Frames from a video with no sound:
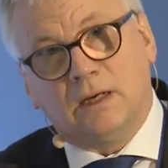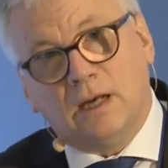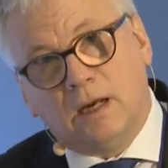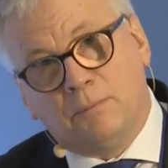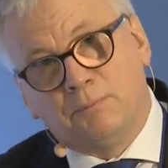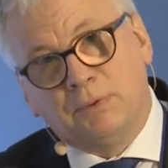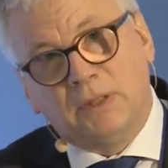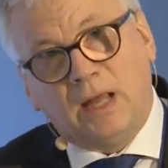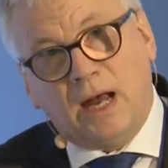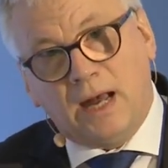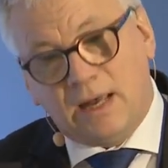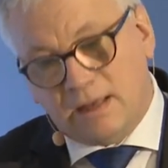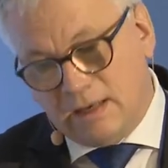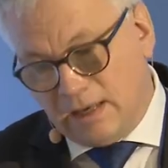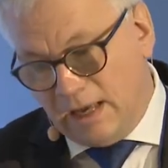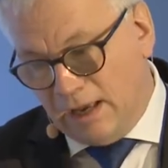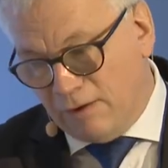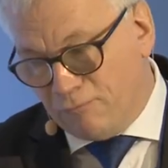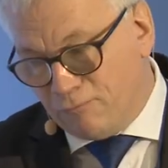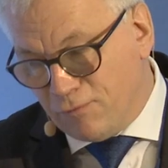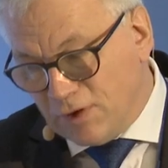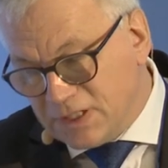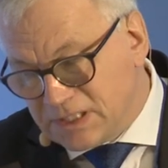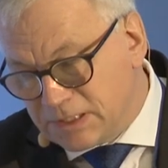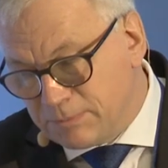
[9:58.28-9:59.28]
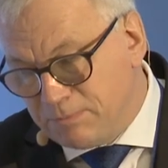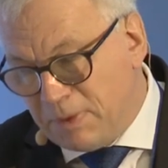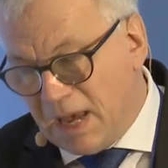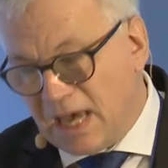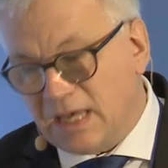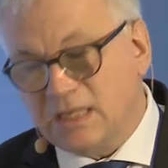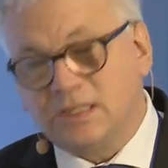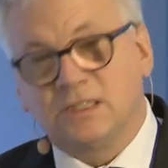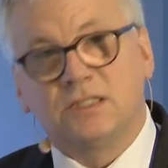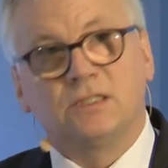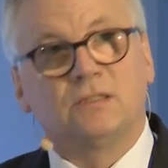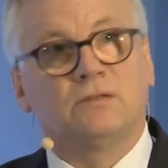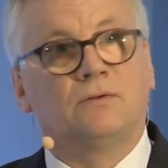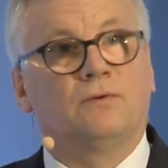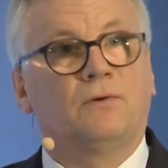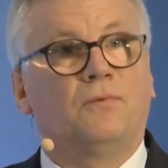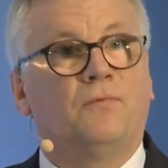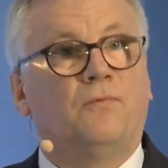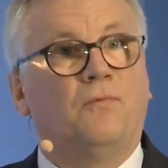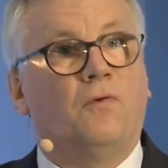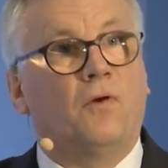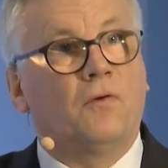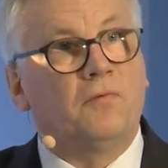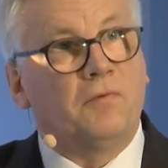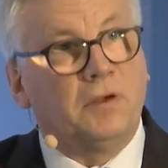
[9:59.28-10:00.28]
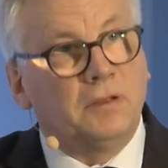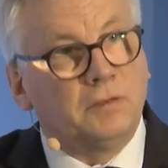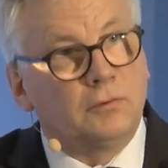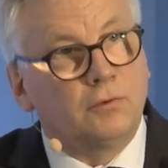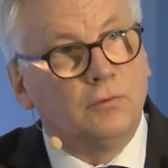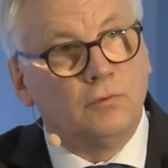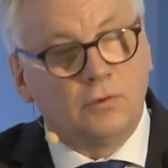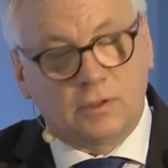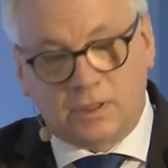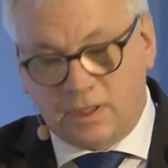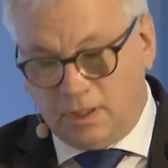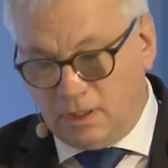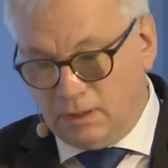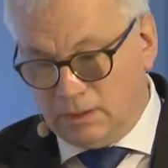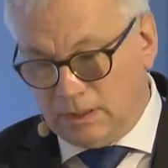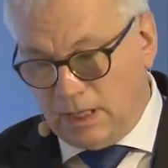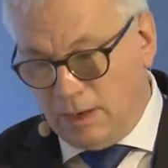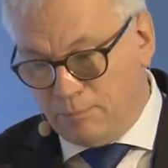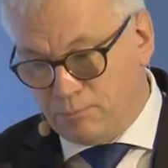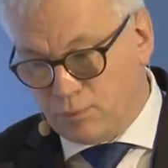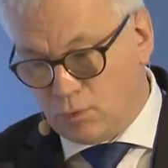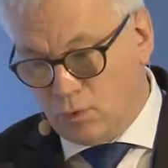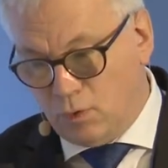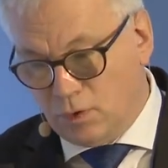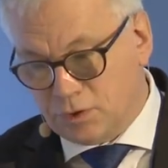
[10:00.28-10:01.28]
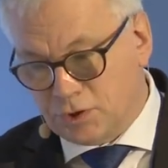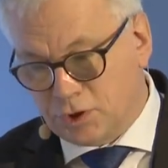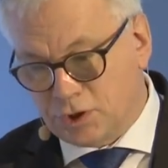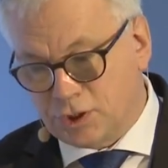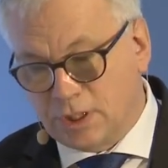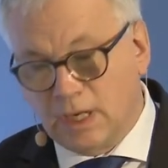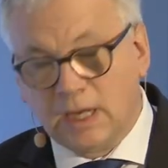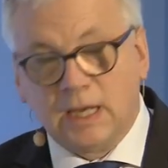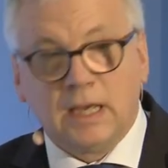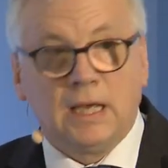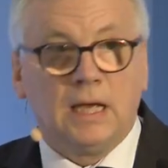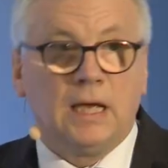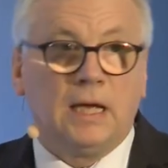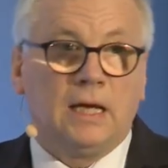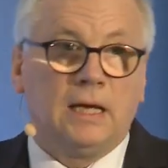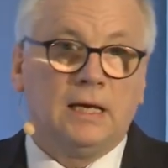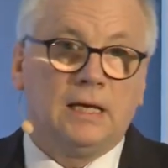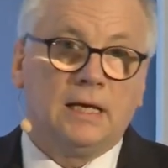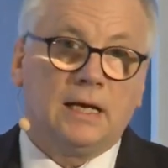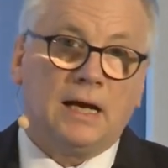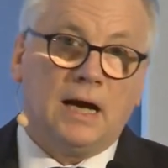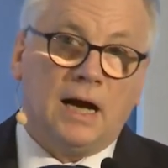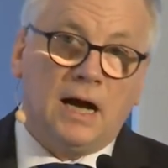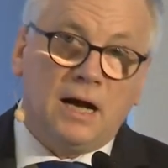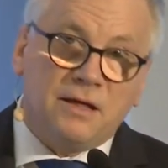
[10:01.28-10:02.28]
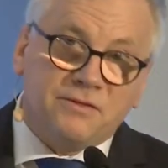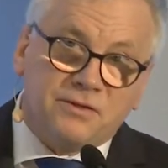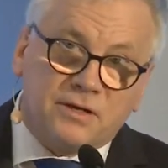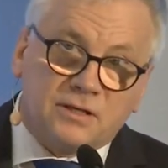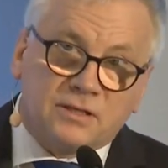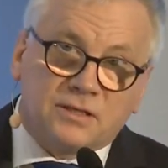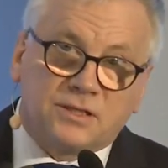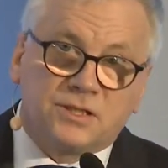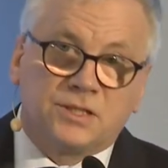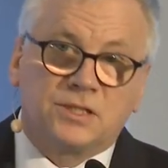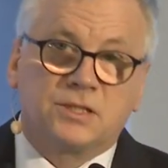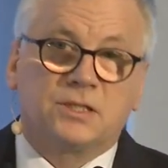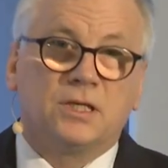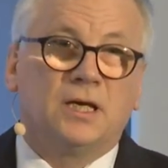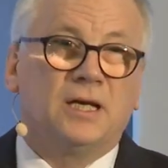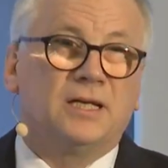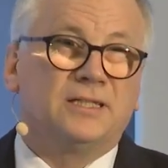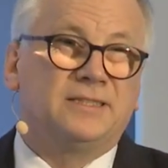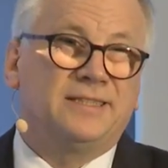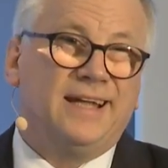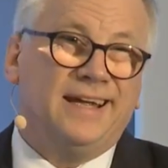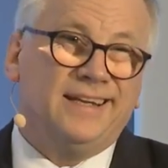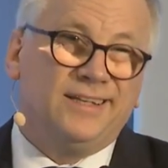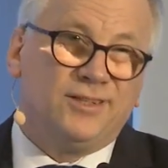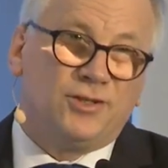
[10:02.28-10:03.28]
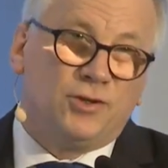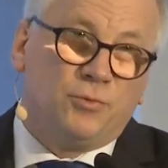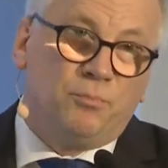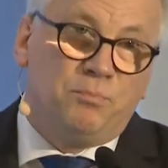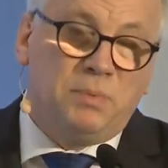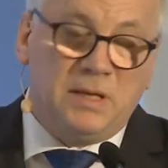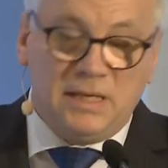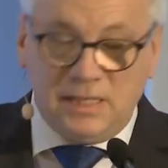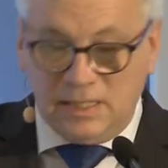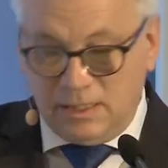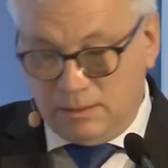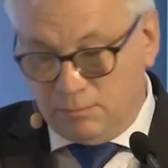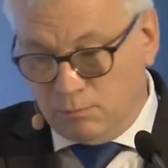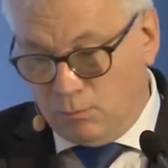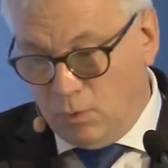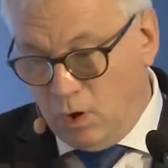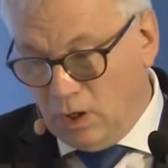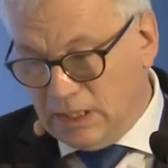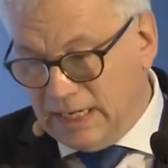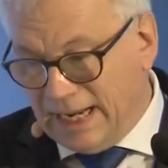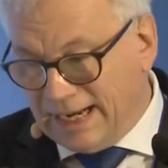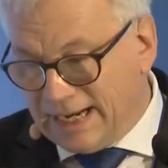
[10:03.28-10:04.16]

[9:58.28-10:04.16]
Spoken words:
apply a risk-based, forward-looking approach. Others tend to be more